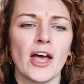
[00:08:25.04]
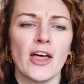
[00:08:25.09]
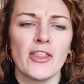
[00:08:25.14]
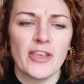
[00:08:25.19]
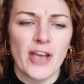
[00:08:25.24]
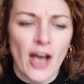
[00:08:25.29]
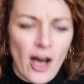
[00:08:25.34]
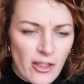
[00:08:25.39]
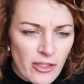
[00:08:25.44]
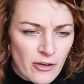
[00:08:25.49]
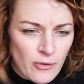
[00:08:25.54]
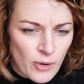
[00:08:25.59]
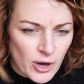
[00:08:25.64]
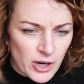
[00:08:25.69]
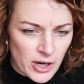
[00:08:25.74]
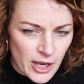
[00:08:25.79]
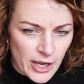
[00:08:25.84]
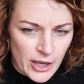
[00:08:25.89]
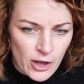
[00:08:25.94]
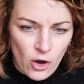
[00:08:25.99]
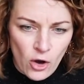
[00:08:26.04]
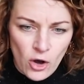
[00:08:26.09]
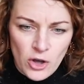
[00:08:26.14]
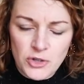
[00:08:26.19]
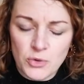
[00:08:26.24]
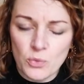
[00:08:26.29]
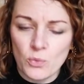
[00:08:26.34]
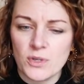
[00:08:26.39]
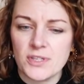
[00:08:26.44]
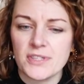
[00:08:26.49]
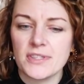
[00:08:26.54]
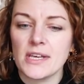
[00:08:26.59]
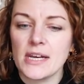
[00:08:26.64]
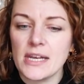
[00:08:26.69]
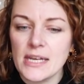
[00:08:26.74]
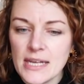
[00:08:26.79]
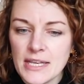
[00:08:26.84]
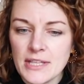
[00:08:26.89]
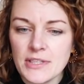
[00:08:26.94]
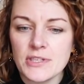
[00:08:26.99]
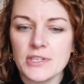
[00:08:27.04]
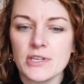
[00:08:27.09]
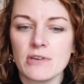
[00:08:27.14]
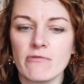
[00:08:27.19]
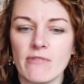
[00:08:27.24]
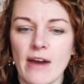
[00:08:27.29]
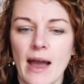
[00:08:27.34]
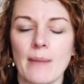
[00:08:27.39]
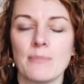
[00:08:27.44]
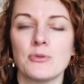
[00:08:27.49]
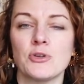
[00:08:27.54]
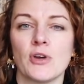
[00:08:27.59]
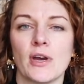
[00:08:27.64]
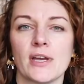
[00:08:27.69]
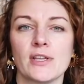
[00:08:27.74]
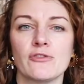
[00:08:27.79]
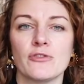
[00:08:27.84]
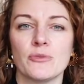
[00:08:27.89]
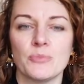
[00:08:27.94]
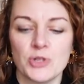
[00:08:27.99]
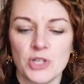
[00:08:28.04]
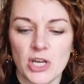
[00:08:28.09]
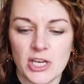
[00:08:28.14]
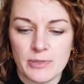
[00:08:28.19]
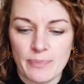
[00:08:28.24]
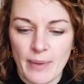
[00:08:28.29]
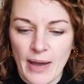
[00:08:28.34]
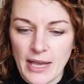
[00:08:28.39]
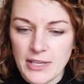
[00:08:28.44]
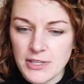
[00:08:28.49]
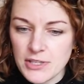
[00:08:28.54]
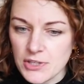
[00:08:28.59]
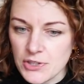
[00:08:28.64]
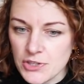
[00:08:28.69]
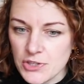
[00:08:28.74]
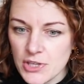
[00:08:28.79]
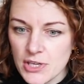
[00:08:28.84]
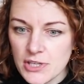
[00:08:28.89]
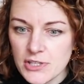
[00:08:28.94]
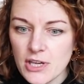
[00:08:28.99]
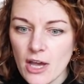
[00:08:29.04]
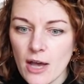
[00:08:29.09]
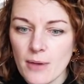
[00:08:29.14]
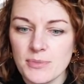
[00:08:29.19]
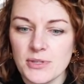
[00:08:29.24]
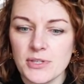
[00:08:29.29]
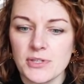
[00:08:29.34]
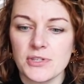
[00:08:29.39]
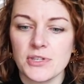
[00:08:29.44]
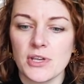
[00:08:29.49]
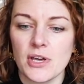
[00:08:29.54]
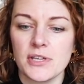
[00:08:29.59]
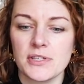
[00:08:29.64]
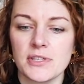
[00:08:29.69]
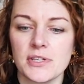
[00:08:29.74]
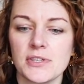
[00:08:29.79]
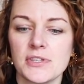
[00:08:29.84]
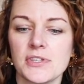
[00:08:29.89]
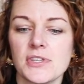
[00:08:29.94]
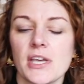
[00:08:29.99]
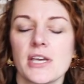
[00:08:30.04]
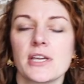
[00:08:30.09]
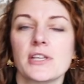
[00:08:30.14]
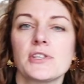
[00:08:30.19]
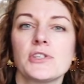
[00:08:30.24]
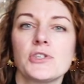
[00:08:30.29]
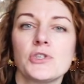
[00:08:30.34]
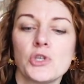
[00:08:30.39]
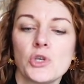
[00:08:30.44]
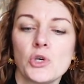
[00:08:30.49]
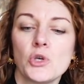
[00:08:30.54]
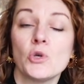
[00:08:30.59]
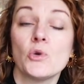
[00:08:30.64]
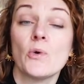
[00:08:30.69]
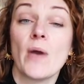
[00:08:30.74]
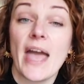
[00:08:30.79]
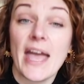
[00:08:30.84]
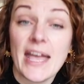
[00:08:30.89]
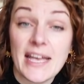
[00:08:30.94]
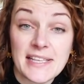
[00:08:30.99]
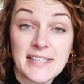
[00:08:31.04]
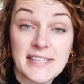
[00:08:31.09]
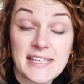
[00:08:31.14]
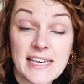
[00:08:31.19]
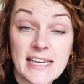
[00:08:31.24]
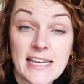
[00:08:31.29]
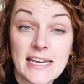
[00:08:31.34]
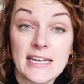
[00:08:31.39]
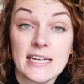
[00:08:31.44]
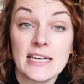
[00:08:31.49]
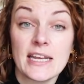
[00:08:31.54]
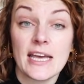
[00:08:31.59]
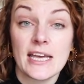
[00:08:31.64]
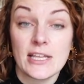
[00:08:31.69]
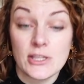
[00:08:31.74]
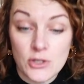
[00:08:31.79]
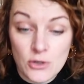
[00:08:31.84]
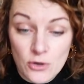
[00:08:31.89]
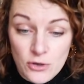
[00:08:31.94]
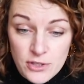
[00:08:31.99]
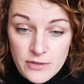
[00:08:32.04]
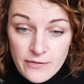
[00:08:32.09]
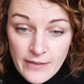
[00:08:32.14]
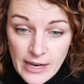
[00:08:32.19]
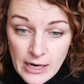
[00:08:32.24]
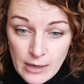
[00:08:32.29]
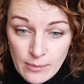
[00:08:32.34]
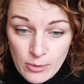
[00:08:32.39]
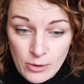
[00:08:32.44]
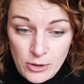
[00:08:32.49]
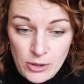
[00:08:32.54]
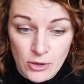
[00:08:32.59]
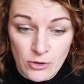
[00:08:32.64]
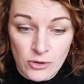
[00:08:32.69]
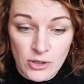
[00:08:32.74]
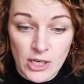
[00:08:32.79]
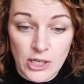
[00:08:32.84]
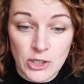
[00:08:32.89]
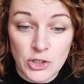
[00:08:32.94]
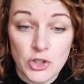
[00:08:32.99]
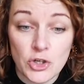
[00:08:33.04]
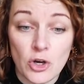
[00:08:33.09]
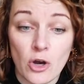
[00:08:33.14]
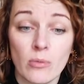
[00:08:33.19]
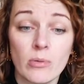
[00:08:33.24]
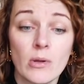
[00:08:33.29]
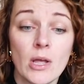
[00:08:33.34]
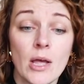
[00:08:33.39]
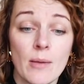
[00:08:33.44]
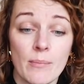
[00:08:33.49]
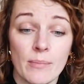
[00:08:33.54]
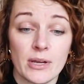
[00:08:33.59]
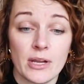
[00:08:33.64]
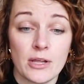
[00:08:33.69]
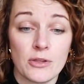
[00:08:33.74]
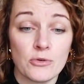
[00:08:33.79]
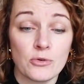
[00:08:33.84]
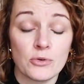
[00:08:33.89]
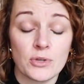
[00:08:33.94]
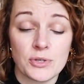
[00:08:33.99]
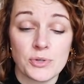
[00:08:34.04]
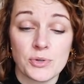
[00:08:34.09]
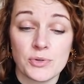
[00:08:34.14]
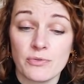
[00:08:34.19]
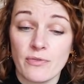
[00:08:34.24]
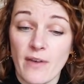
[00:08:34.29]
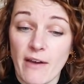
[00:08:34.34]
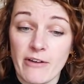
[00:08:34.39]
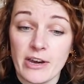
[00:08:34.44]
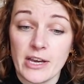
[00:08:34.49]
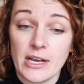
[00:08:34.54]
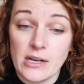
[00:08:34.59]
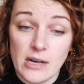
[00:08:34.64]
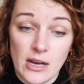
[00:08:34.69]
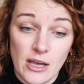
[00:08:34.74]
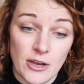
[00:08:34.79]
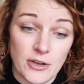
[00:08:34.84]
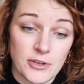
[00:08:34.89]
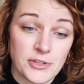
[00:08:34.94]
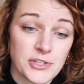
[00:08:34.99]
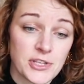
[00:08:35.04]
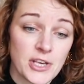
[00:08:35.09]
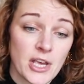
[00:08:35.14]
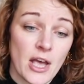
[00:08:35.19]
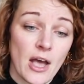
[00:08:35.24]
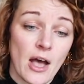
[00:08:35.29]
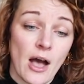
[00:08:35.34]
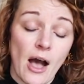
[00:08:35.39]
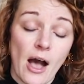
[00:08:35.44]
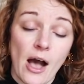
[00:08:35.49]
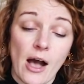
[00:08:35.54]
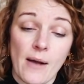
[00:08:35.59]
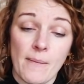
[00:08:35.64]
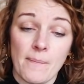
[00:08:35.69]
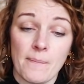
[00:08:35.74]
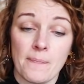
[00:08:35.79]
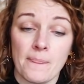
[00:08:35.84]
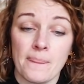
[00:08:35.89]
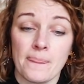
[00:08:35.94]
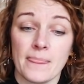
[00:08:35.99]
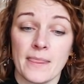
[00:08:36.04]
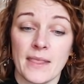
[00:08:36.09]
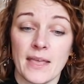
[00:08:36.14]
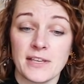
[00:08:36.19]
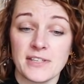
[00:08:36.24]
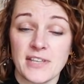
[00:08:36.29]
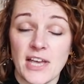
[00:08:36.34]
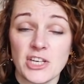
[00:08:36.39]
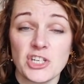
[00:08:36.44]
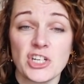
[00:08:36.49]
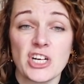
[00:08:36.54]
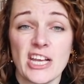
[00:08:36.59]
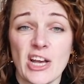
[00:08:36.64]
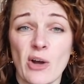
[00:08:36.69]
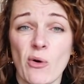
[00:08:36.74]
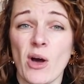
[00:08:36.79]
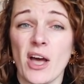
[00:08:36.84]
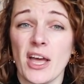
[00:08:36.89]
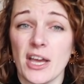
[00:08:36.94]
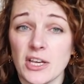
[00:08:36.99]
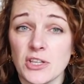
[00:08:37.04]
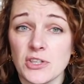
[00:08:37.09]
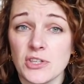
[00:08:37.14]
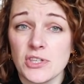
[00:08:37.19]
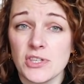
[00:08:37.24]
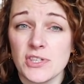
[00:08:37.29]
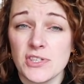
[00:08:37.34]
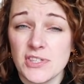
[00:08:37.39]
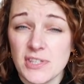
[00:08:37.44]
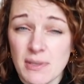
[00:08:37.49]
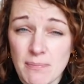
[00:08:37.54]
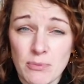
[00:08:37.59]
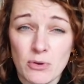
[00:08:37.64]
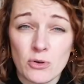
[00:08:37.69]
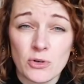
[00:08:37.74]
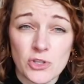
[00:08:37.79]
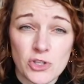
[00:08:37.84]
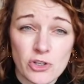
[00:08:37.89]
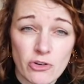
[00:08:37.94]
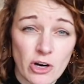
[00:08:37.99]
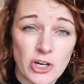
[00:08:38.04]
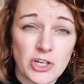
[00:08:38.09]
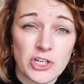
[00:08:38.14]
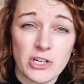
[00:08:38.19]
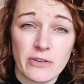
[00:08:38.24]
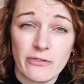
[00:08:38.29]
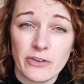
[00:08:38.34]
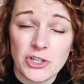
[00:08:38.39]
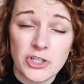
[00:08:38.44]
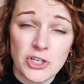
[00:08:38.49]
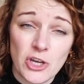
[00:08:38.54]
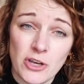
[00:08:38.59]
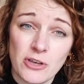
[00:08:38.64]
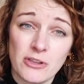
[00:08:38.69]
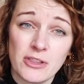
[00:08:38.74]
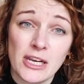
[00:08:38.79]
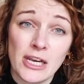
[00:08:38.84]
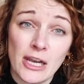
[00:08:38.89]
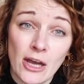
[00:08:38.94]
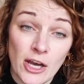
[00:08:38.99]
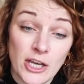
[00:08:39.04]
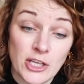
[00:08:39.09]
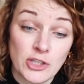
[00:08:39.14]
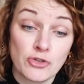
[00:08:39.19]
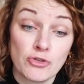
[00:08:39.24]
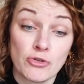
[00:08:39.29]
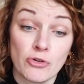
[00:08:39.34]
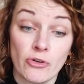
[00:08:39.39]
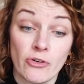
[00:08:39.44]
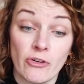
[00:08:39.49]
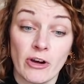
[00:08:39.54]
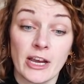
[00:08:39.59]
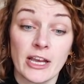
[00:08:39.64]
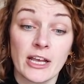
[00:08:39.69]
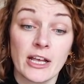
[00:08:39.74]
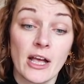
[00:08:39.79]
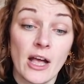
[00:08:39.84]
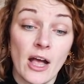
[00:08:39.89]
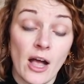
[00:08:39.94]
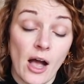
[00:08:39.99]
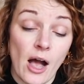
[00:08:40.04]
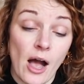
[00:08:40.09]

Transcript: The other one I got was the Linda wrap dress from Just Patterns. This comes in sizes 6 to 18. It's not available in the online shop, but I thought this was very close. It's actually quite a simple construction if I show you the line drawing.